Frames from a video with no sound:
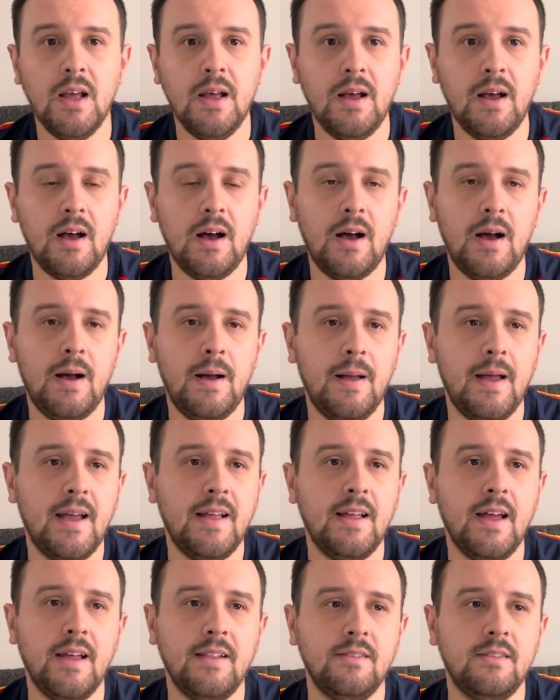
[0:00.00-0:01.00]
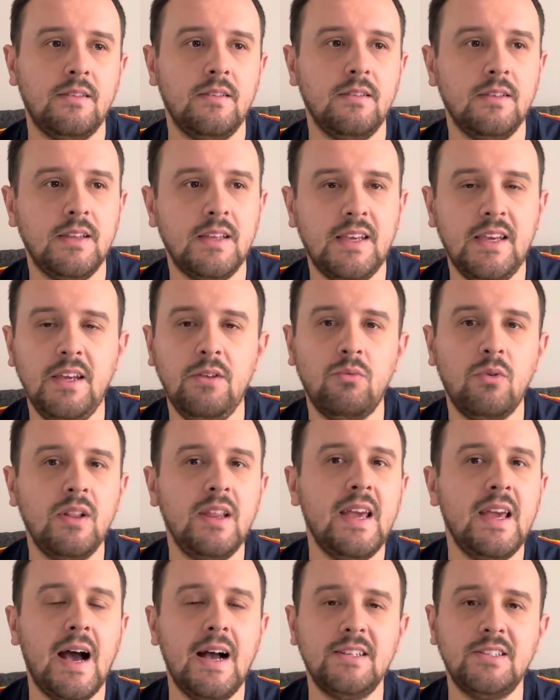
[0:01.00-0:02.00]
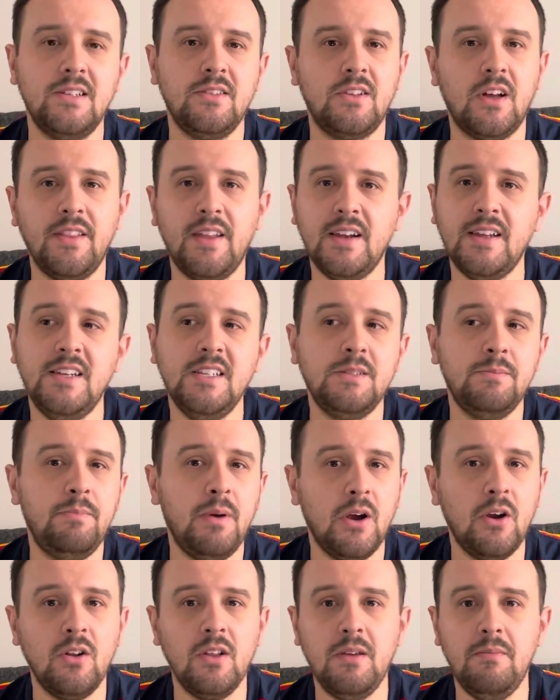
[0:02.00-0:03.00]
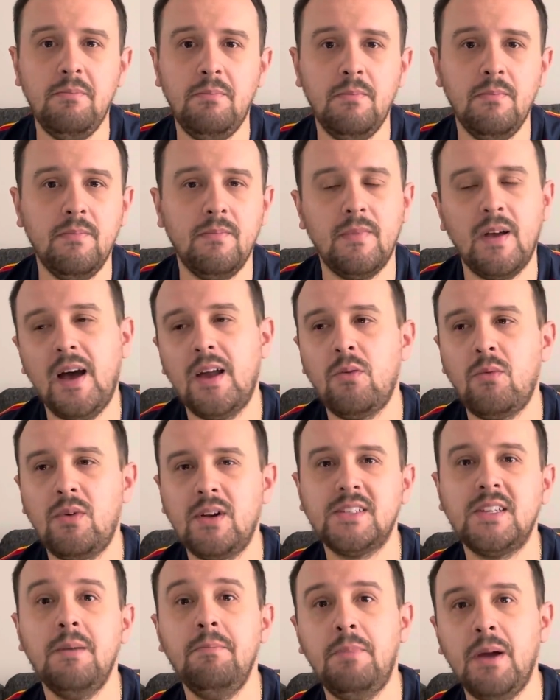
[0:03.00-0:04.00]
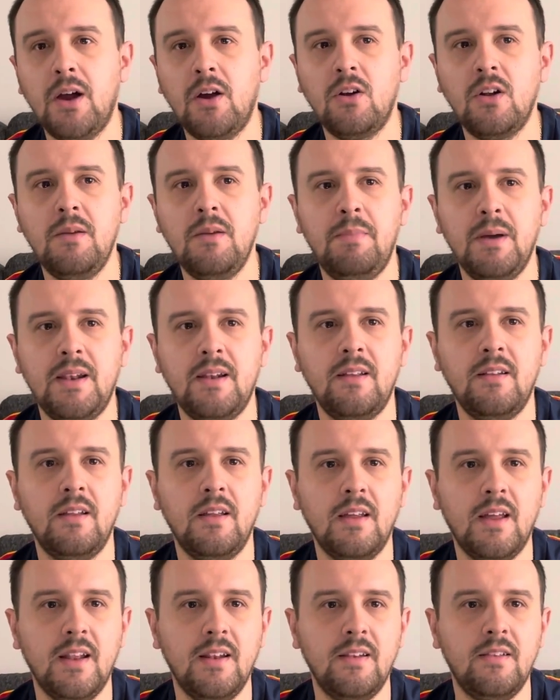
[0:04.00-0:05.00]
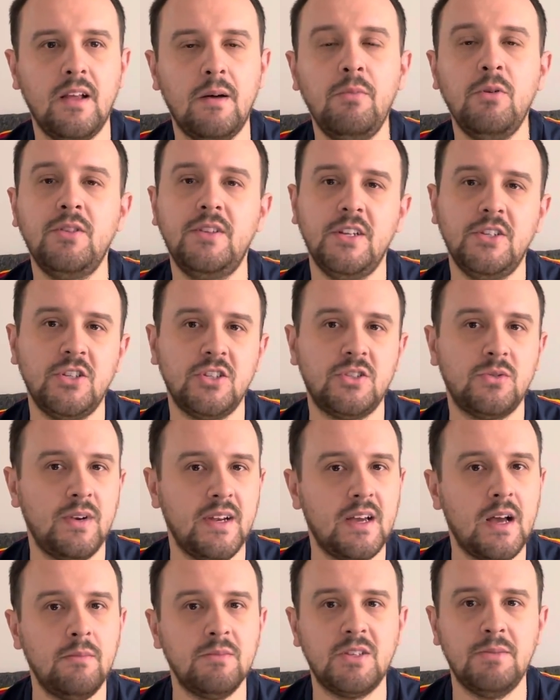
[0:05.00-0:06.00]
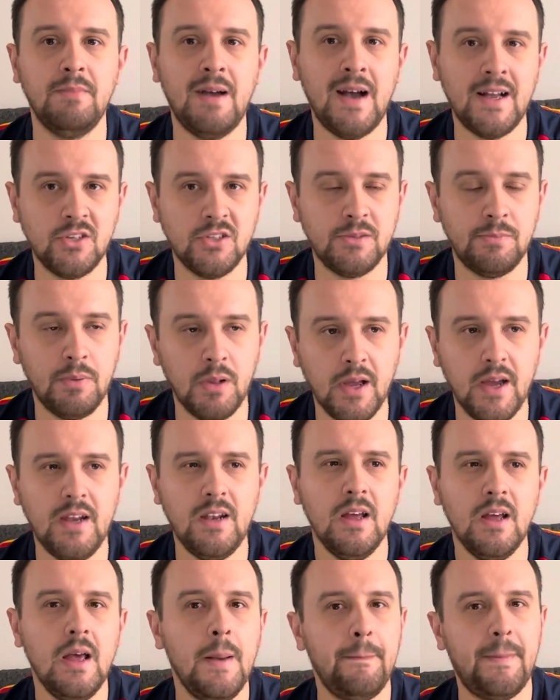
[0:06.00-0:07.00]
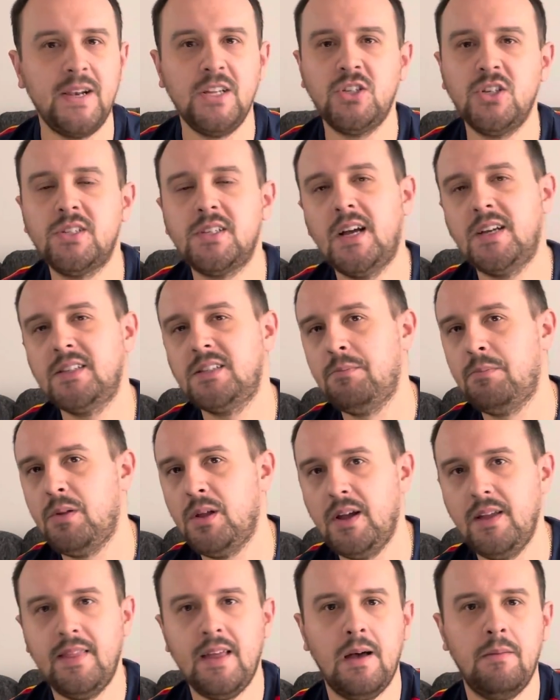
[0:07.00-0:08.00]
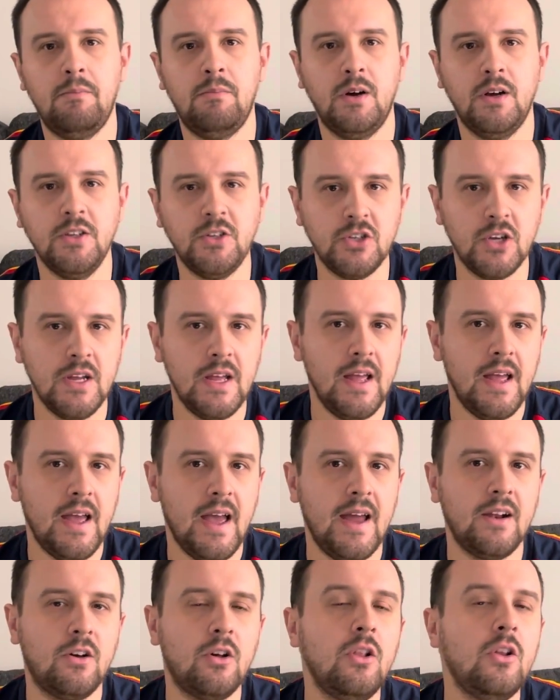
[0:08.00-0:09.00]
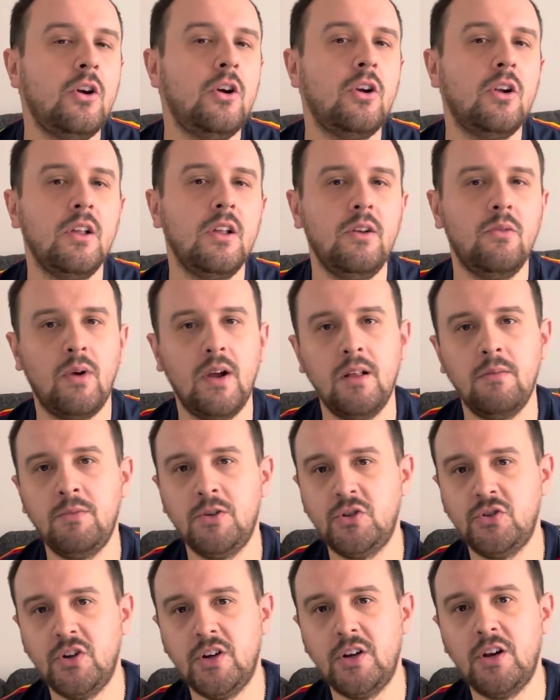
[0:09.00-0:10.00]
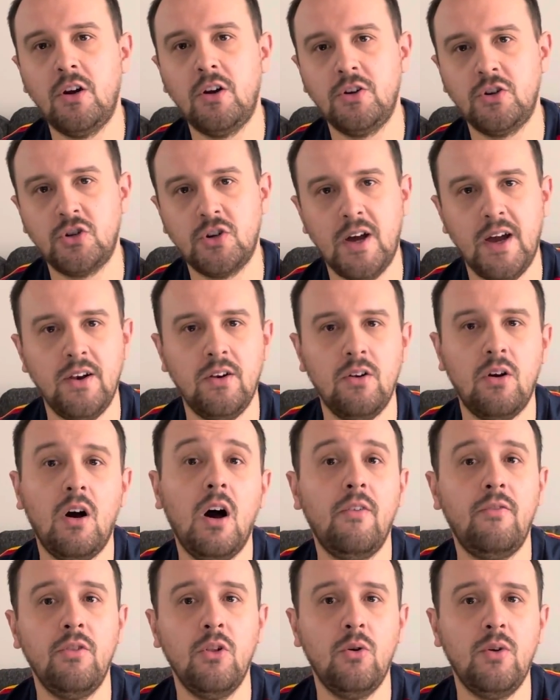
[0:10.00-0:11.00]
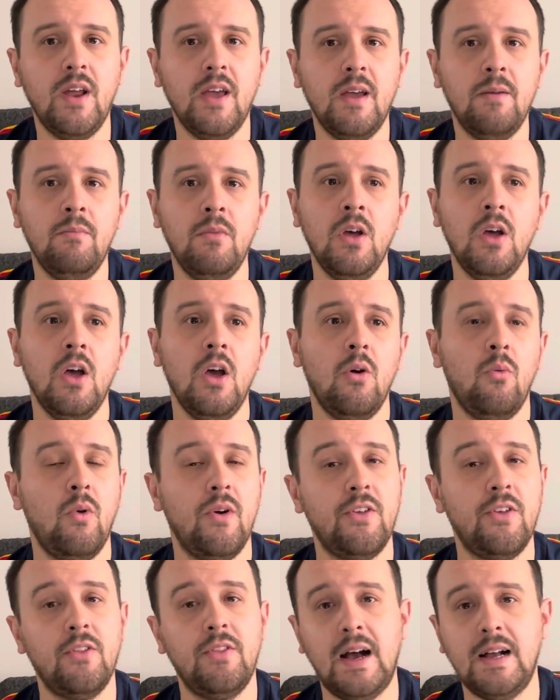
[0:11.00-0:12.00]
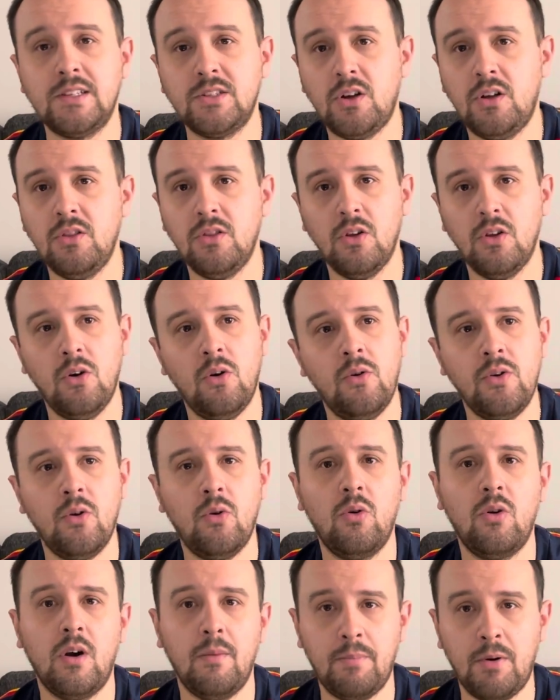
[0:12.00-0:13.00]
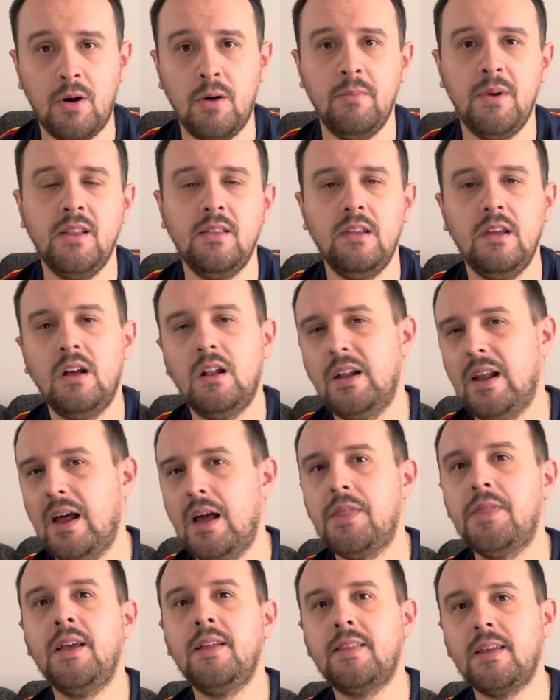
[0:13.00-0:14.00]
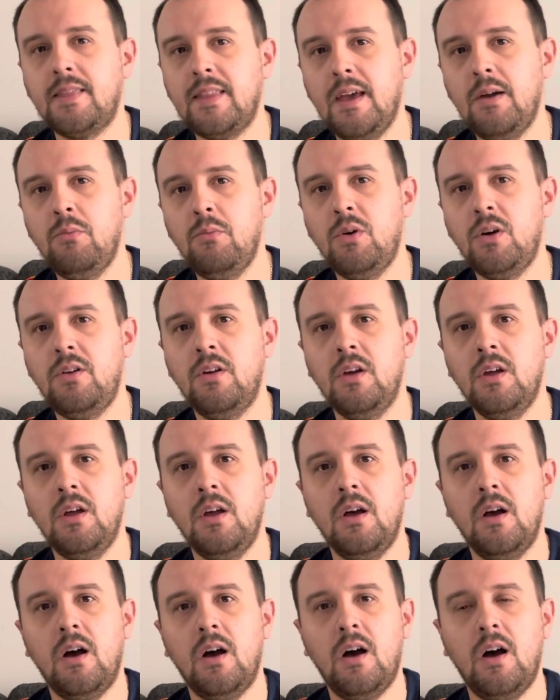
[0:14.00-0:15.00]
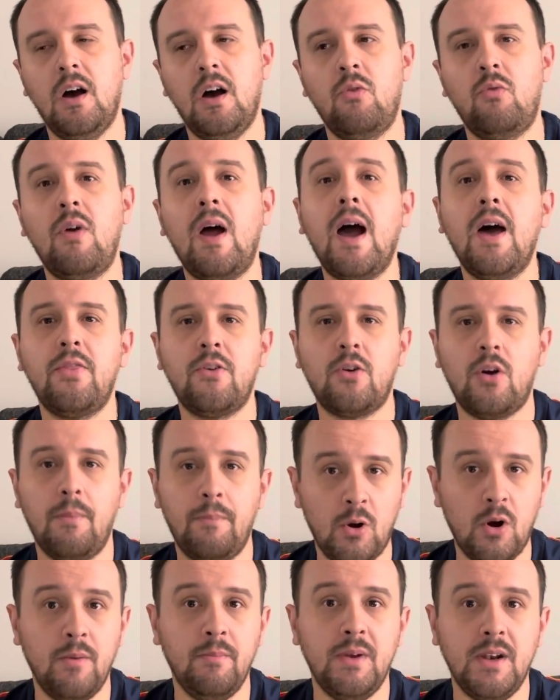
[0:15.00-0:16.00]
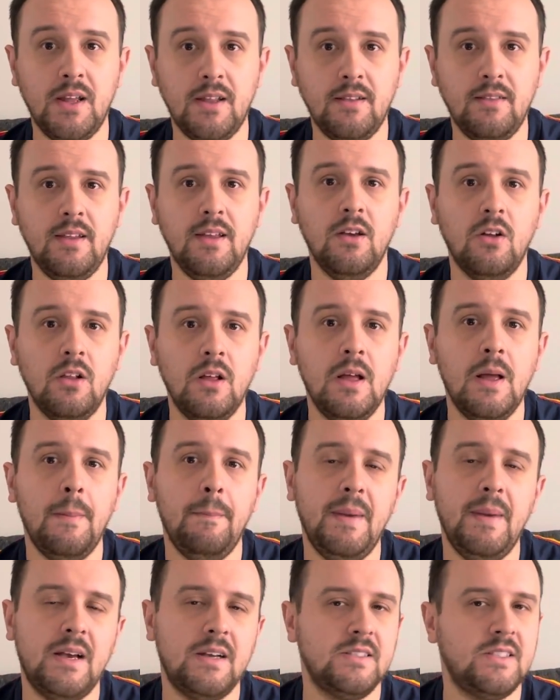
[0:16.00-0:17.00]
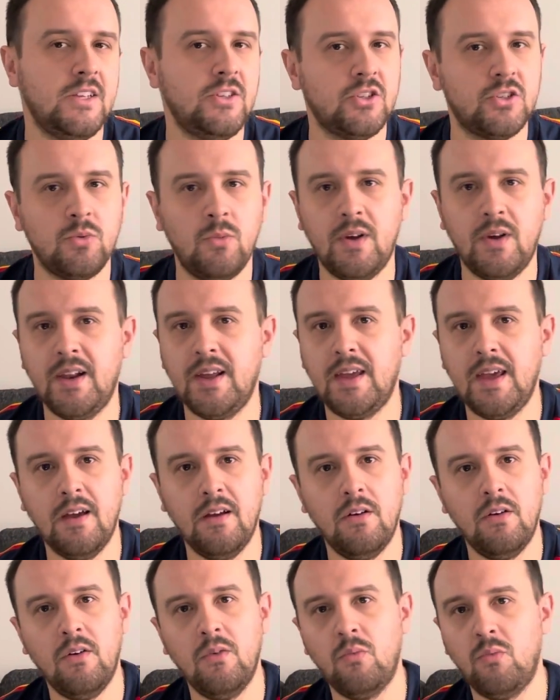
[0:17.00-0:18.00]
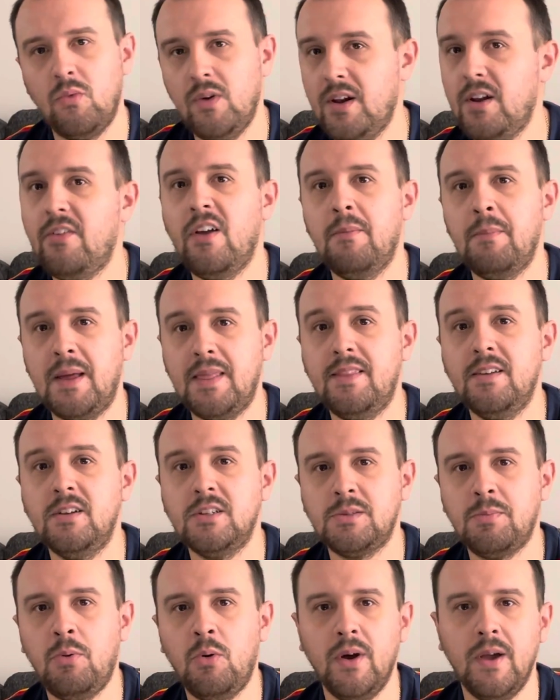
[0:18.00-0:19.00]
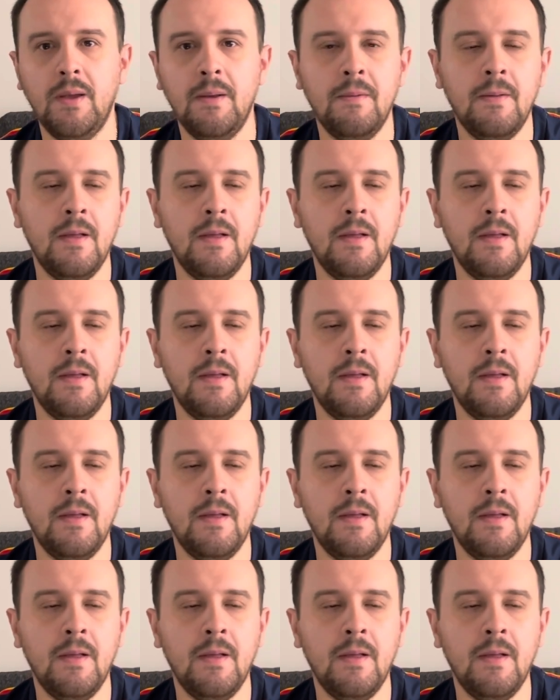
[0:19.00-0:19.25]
And he really hasn't done that. He's barely, I don't want to say barely, been in double digits when it comes to matches played, but he just hasn't played that much. And clearly Real Madrid are trying to offload him, whether that's on loan or a permanent deal. And I think that they would rather a permanent deal because they just want to get rid of him at this point.